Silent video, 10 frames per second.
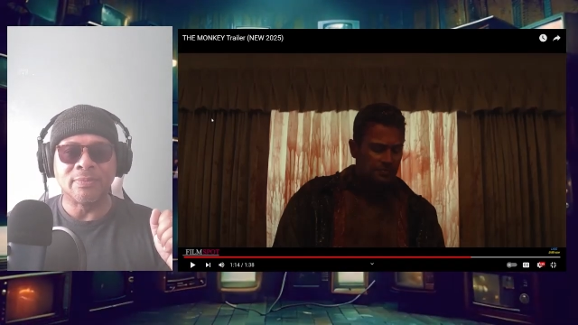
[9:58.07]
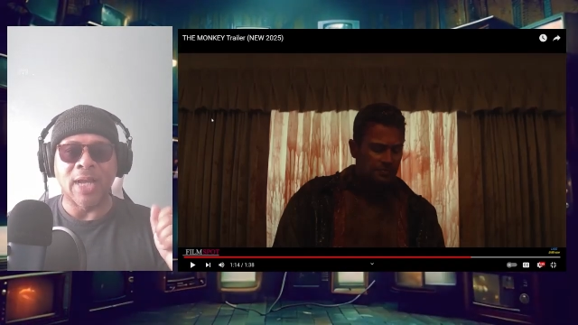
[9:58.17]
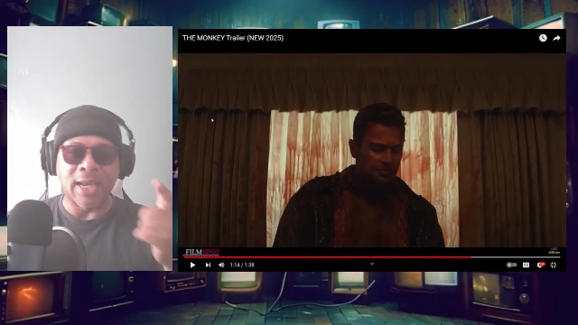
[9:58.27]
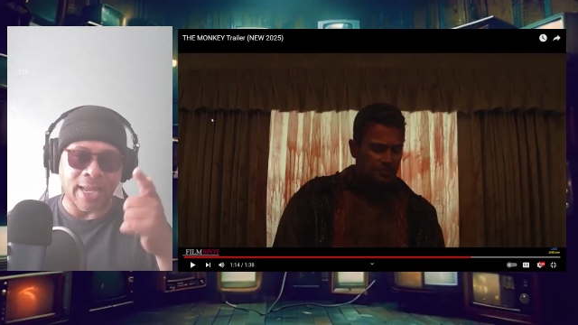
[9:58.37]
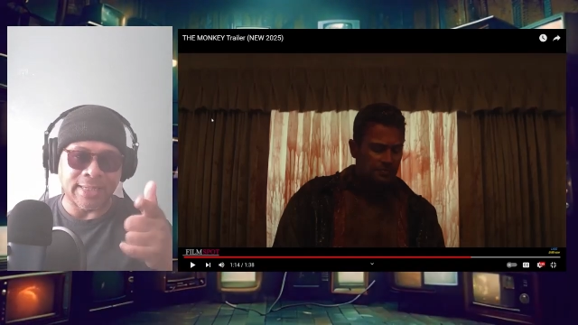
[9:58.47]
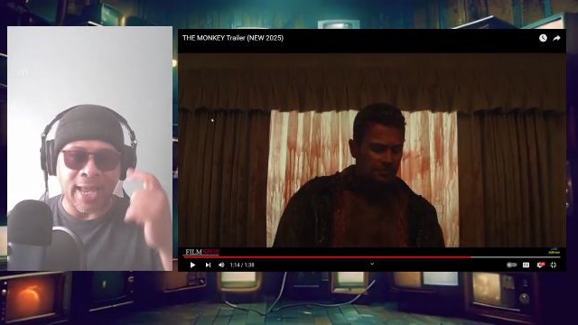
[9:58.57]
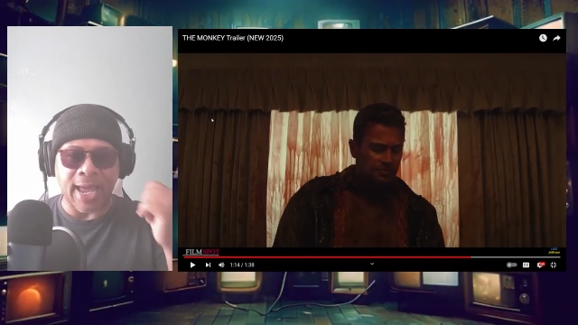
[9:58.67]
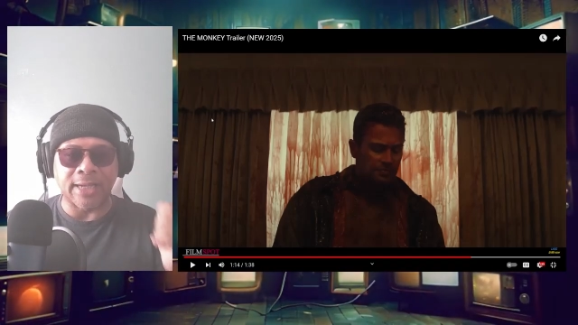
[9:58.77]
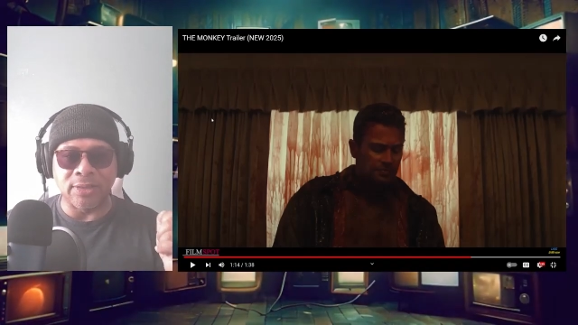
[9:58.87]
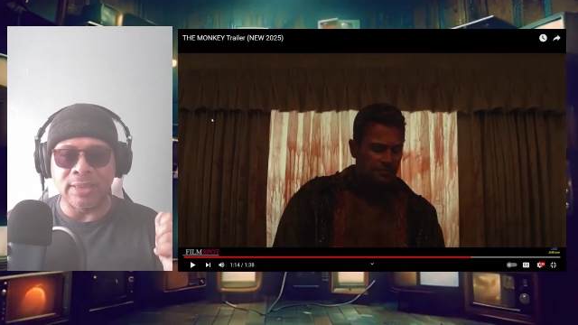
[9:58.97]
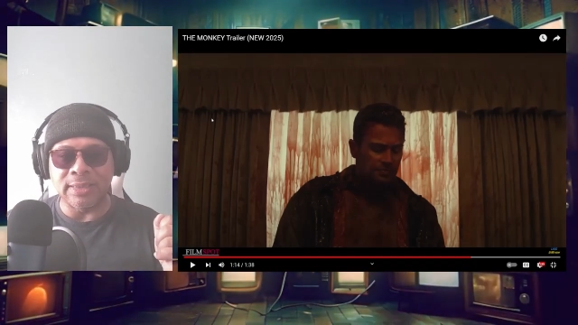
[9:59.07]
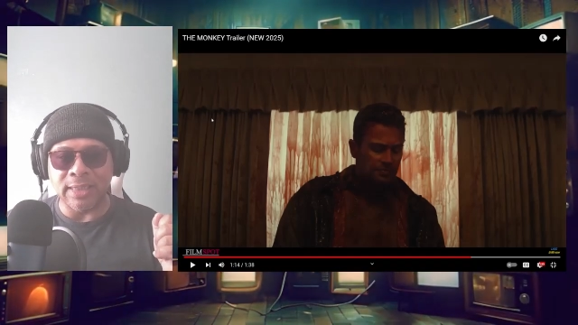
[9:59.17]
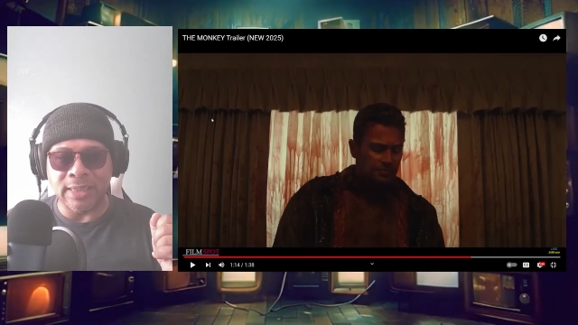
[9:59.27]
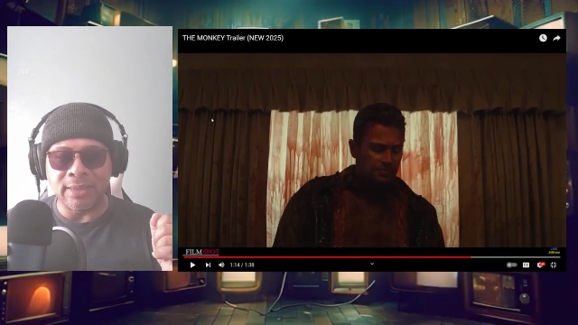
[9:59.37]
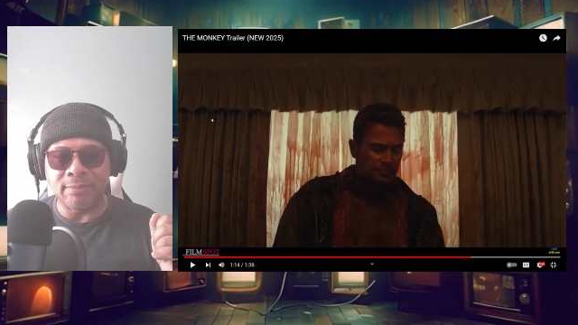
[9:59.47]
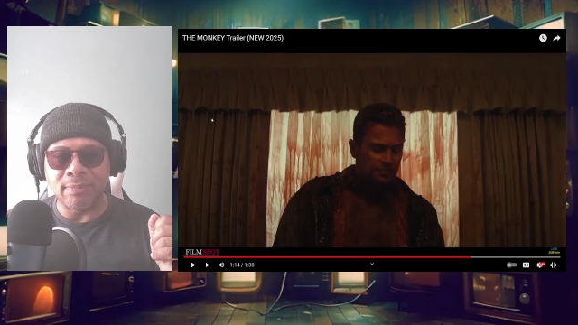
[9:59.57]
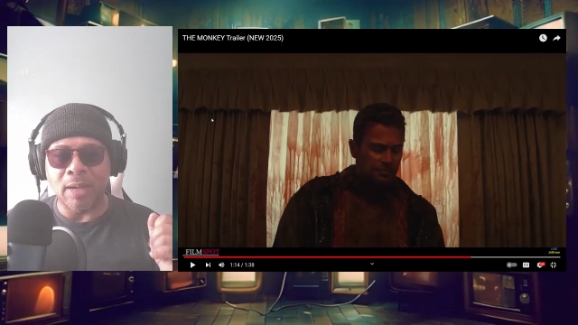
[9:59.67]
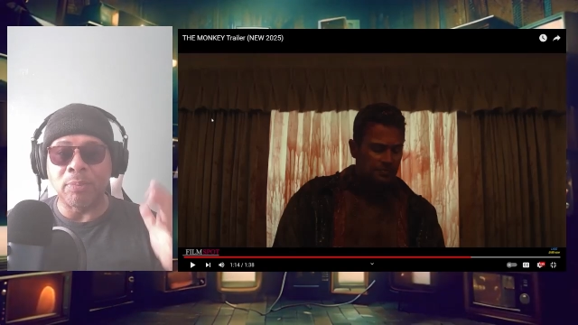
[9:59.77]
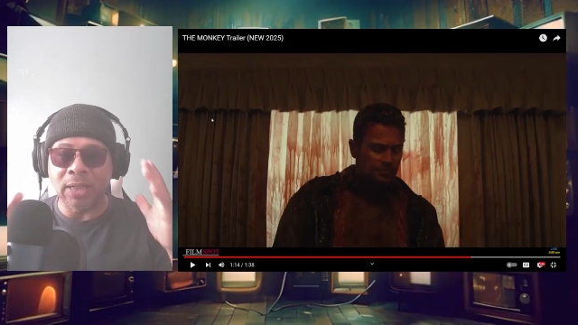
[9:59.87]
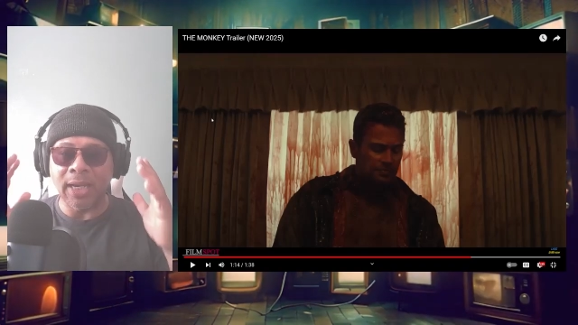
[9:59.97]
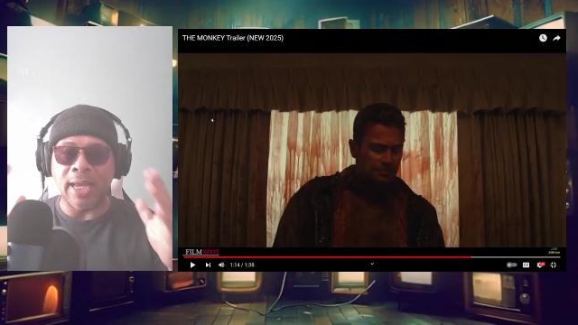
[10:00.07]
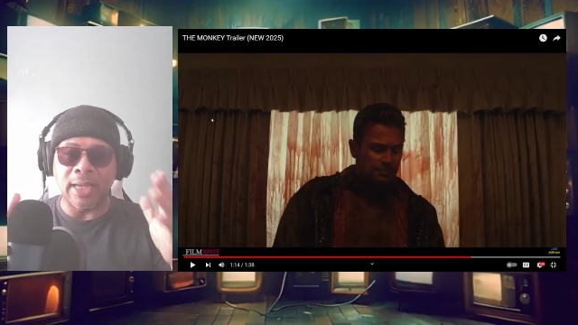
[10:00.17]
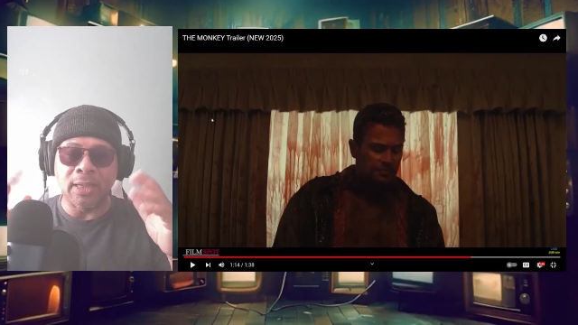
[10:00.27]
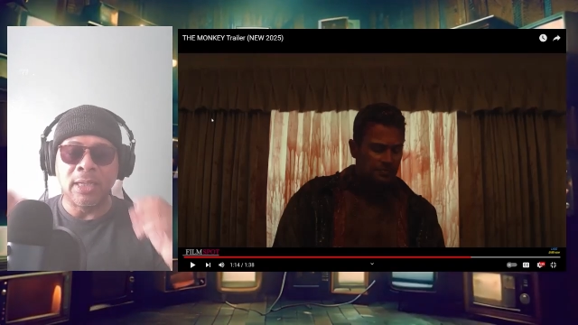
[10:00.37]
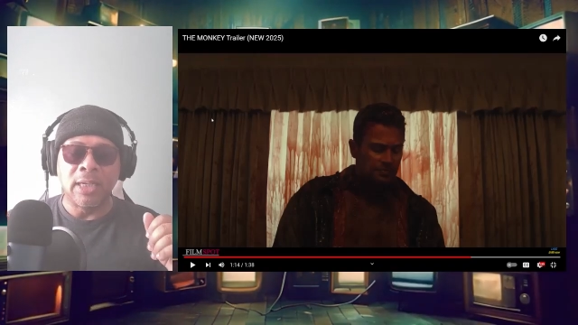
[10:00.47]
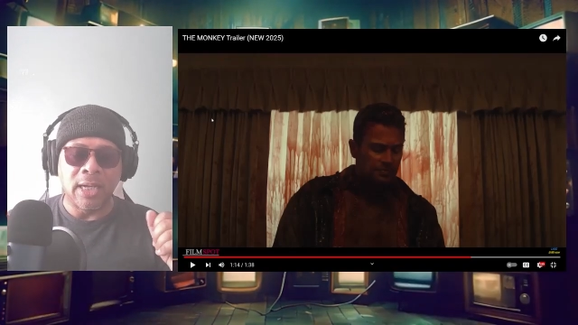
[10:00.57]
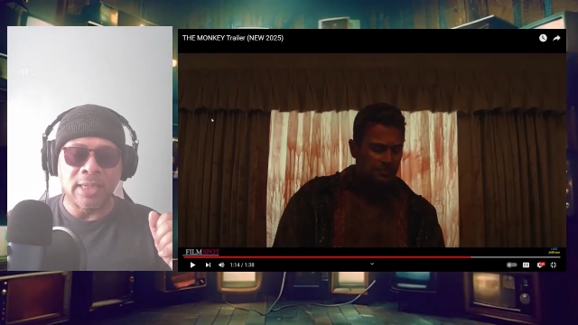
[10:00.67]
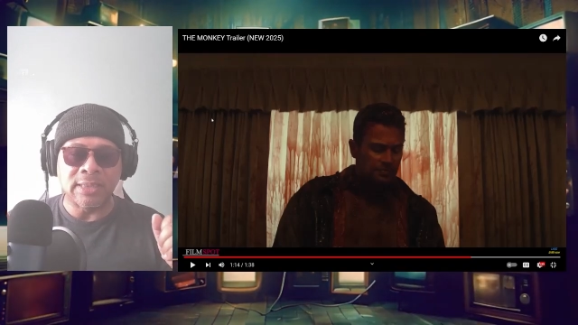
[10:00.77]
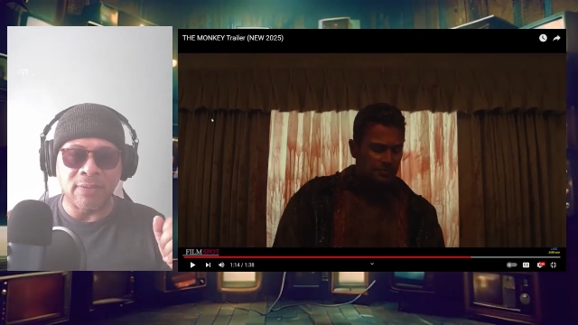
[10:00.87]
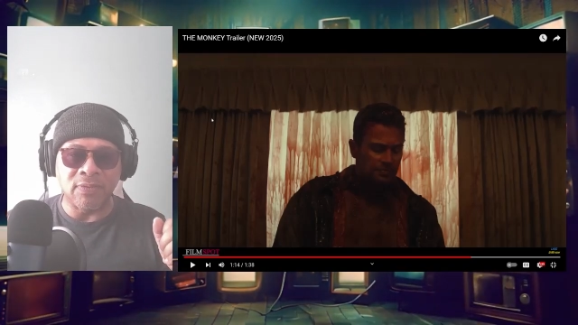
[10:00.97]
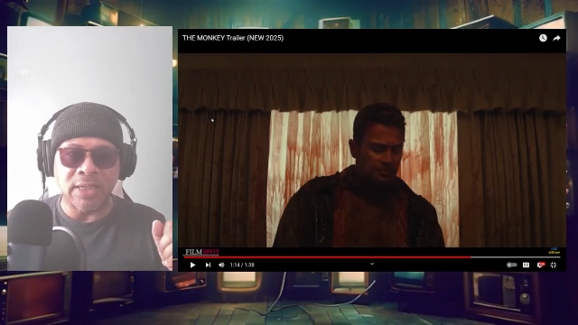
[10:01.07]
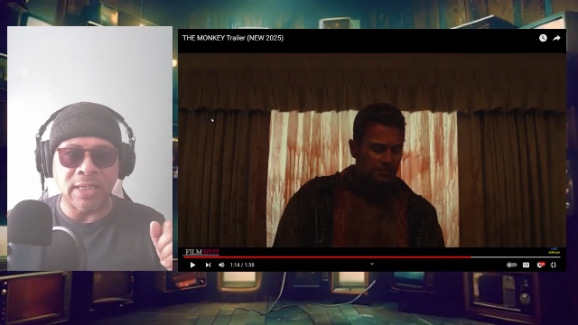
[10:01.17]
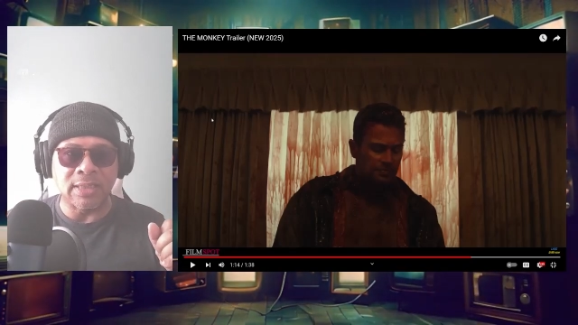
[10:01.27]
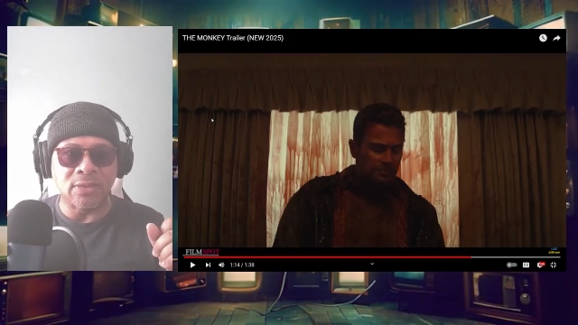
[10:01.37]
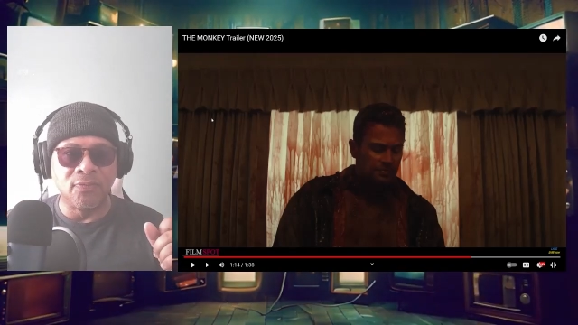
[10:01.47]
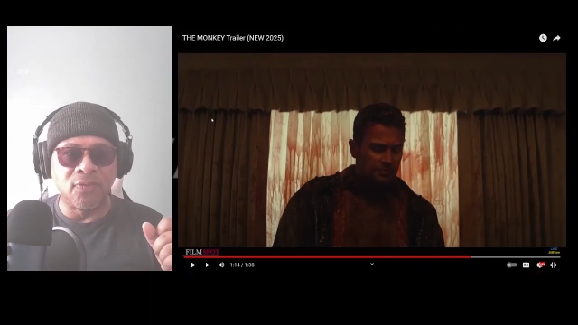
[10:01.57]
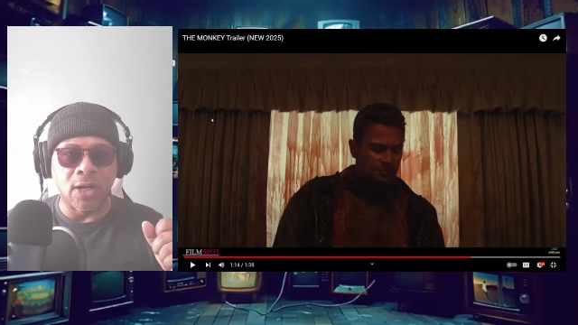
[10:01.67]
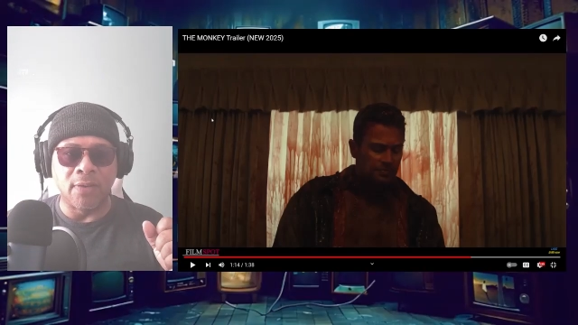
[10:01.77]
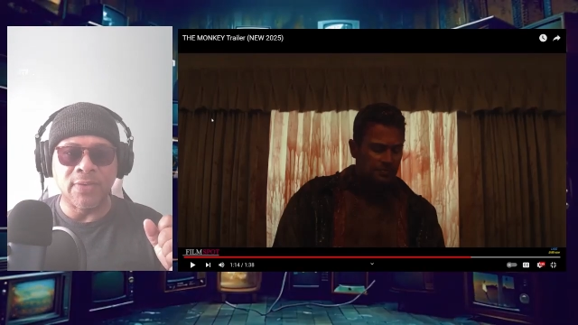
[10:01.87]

Speaker 1: I like the actor that's in it. I'm glad Stephen King's involved.